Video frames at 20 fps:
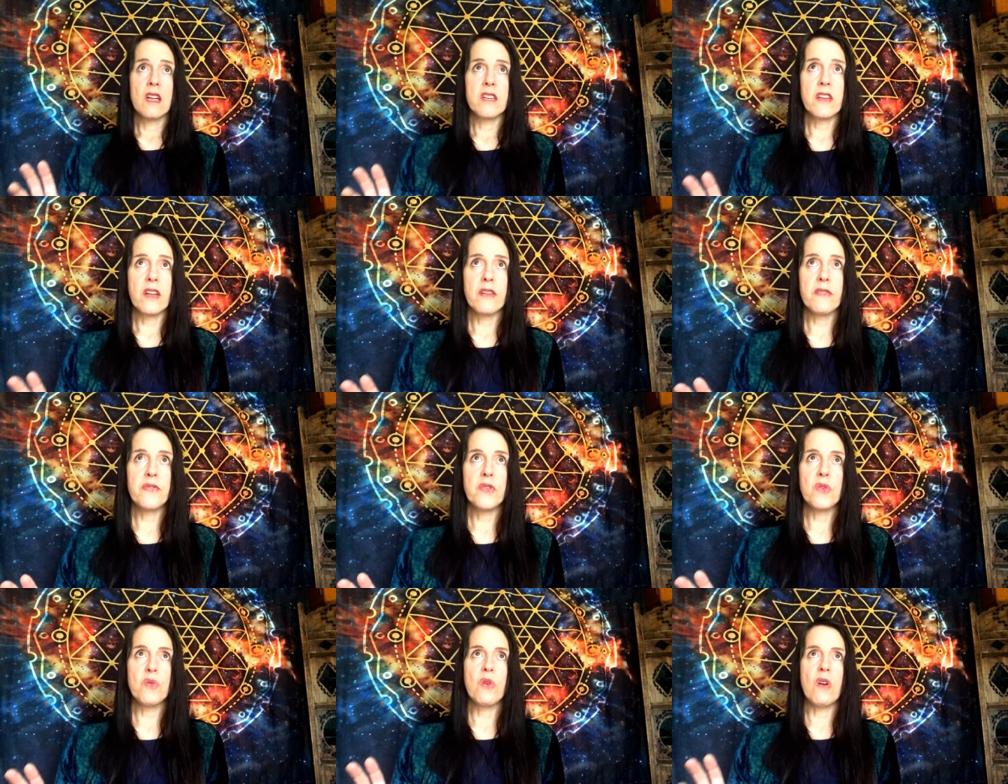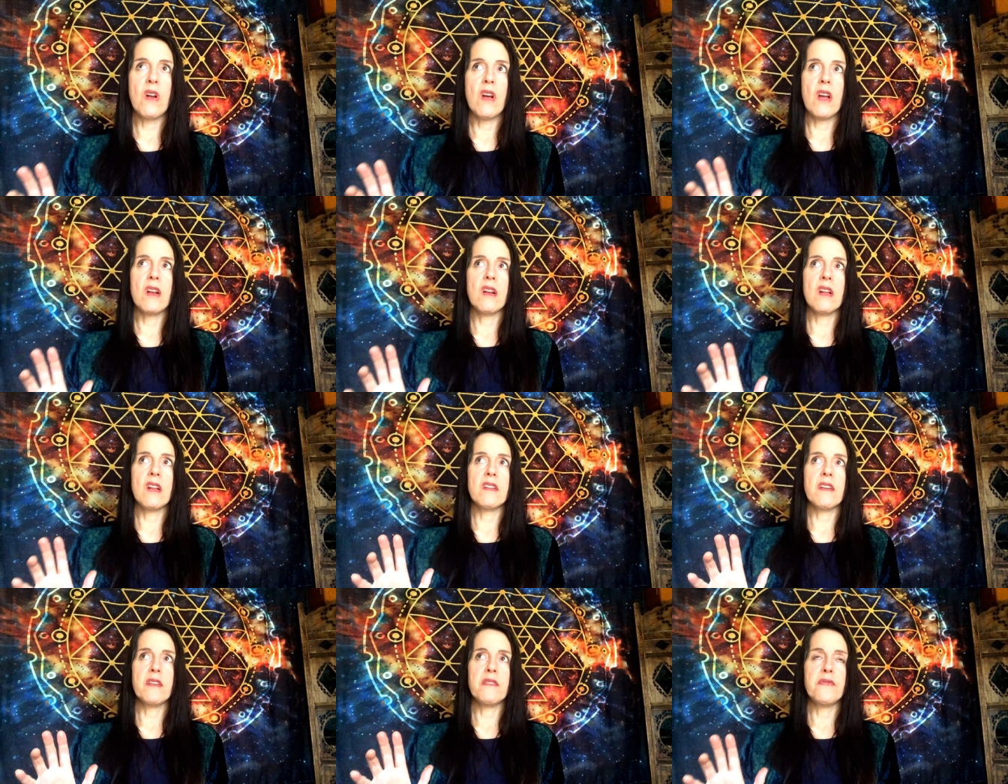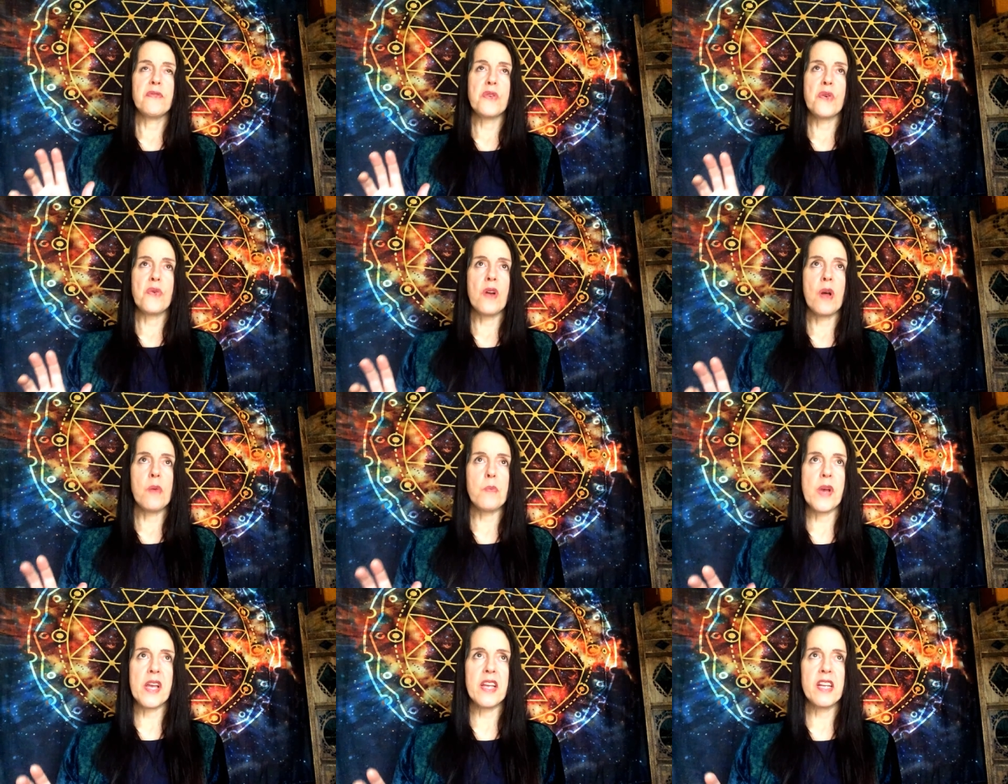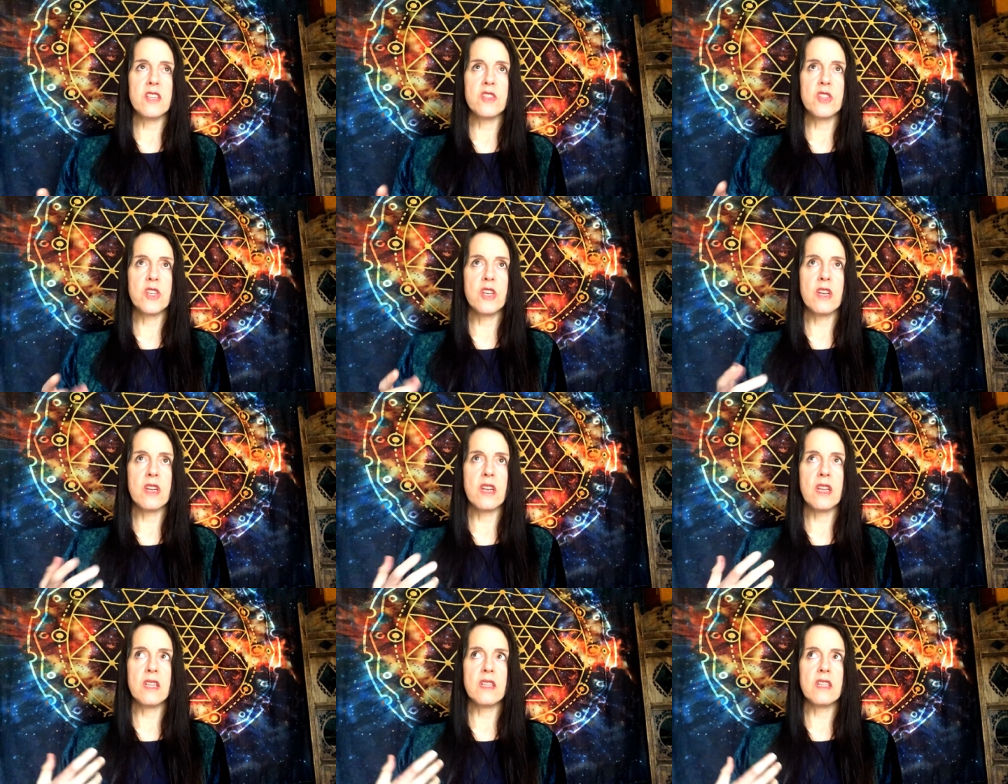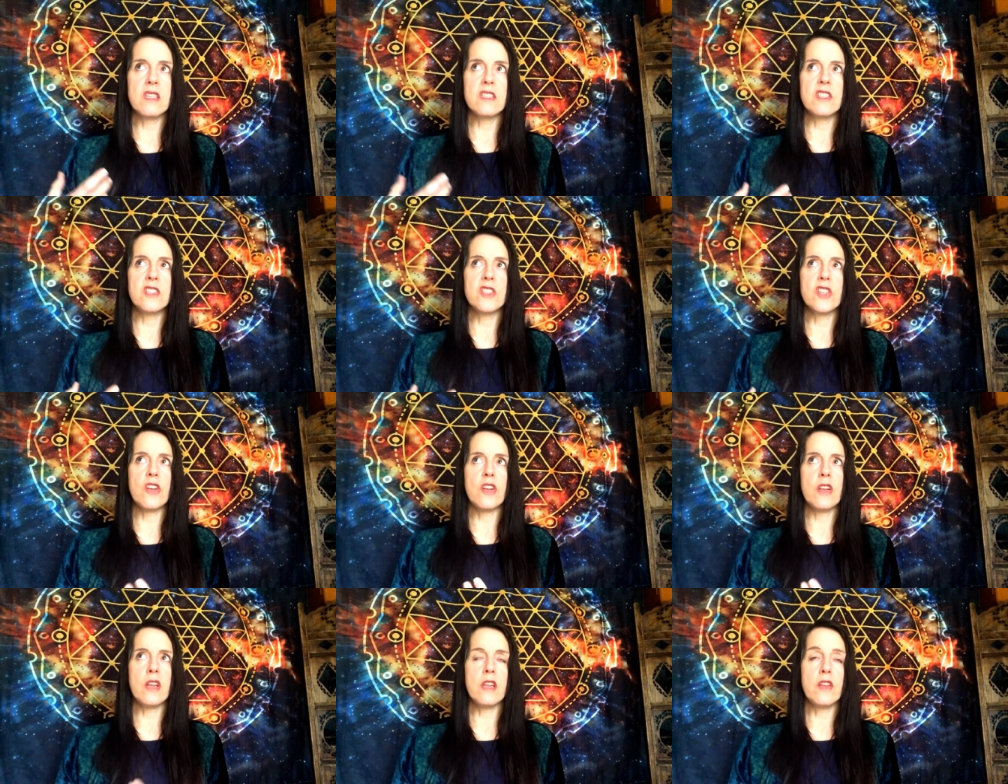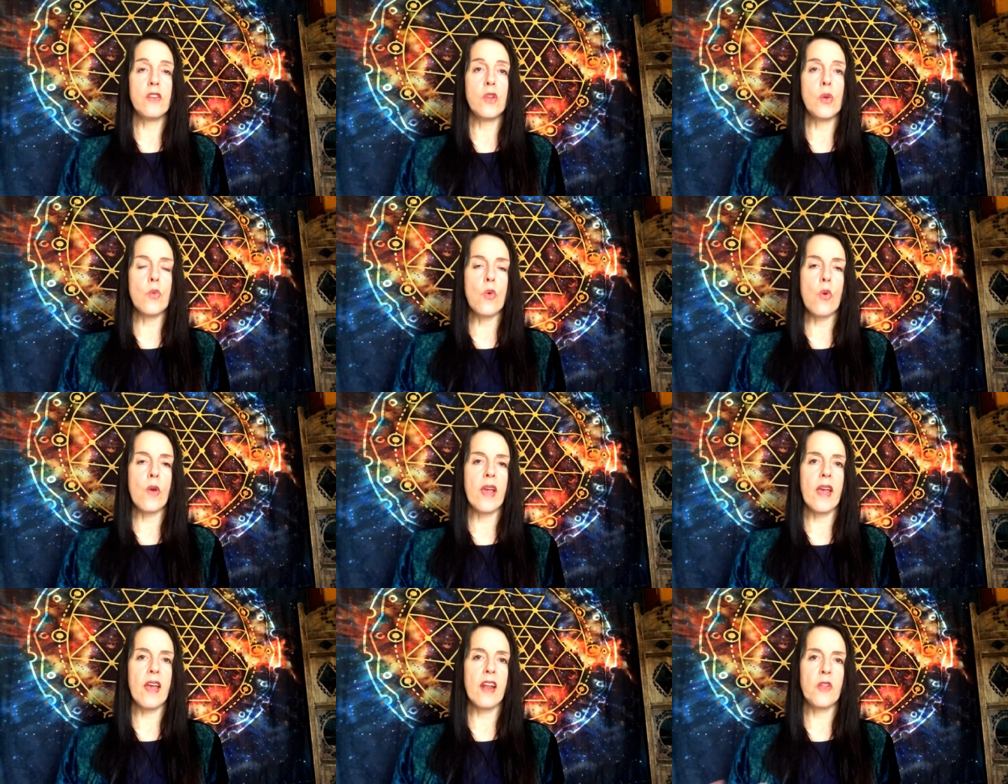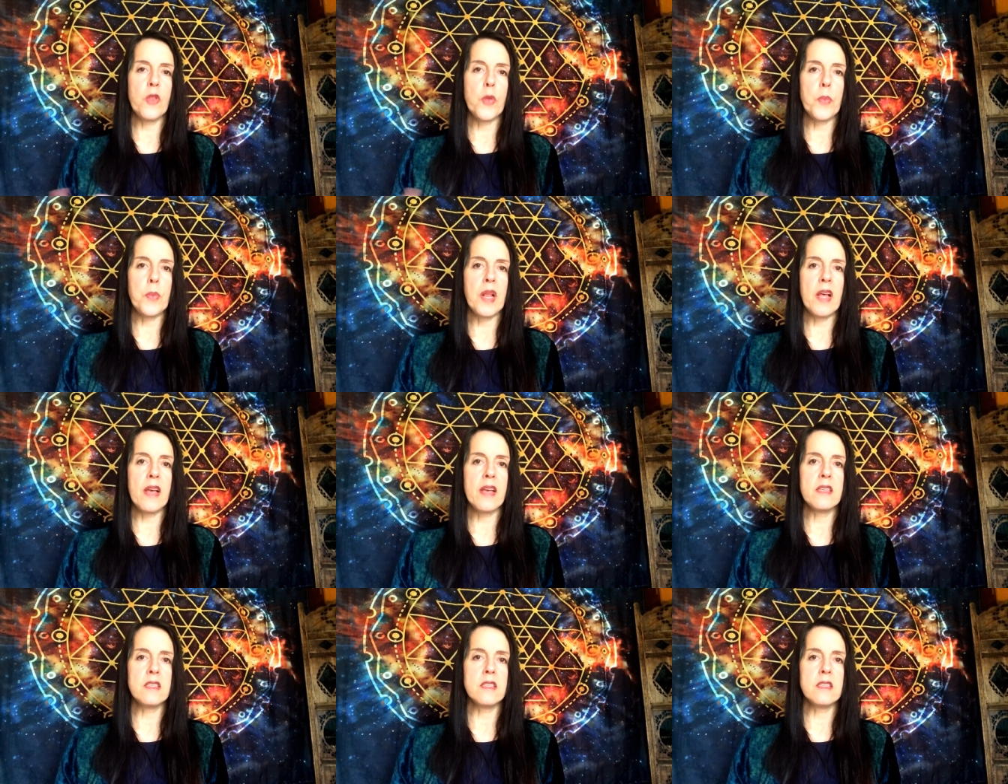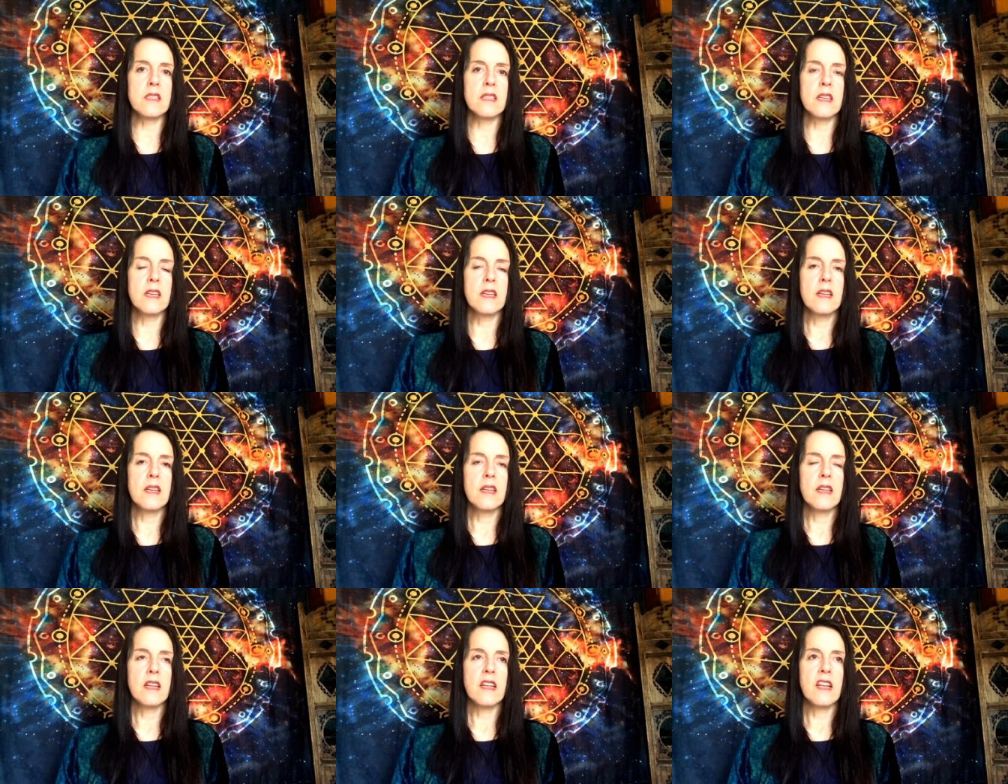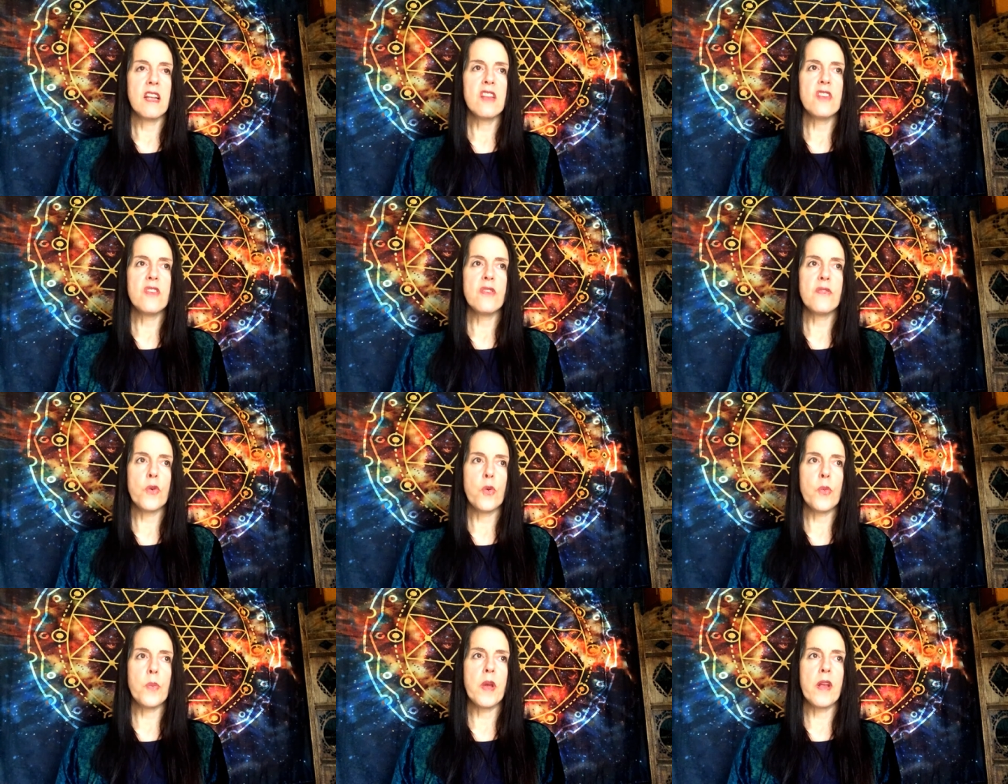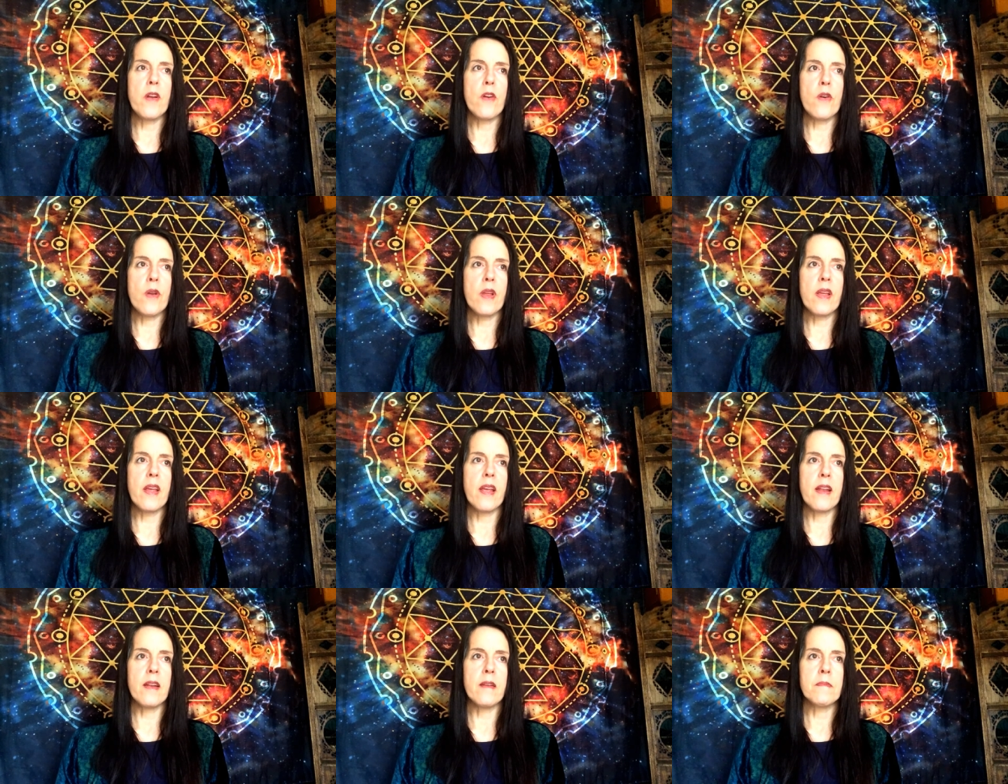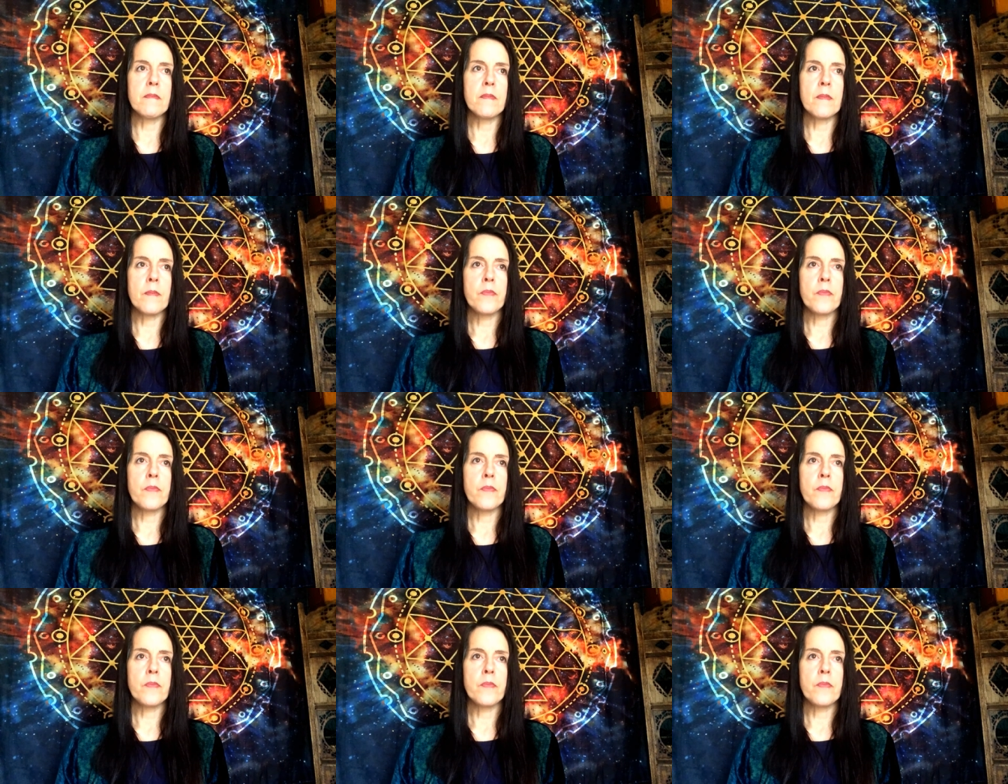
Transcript: I don't feel right, I don't feel right, my head's hurting, this is hurting, you walk out of the place and you feel better again.